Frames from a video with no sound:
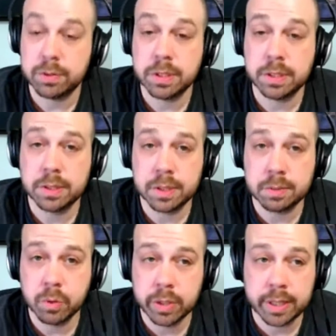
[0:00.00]
so, for
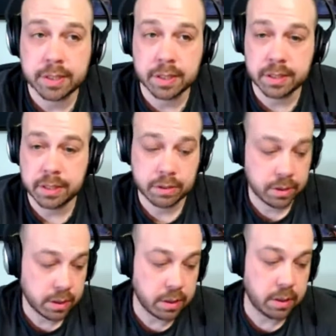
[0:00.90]
instance, this morning I sent
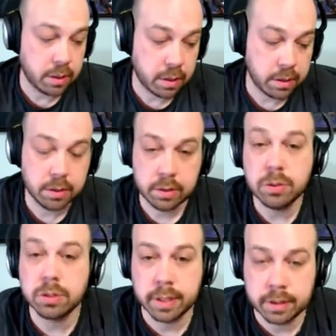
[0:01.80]
out an, uh, a
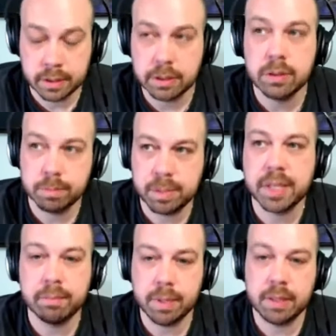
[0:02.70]
newsletter, uh,
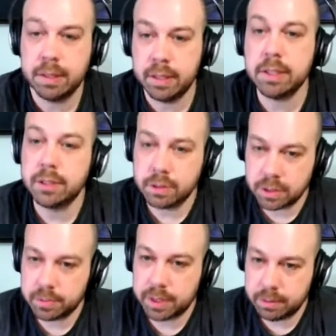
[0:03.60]
my, my e
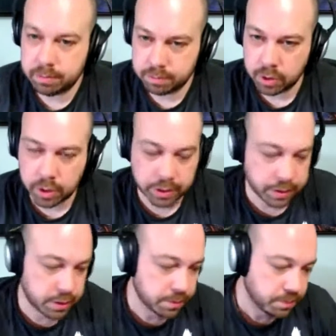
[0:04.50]
news to my
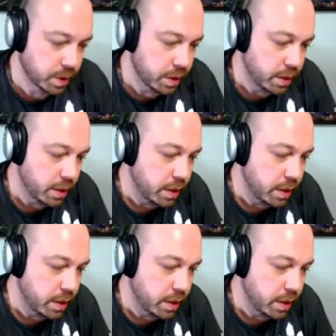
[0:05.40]
audience.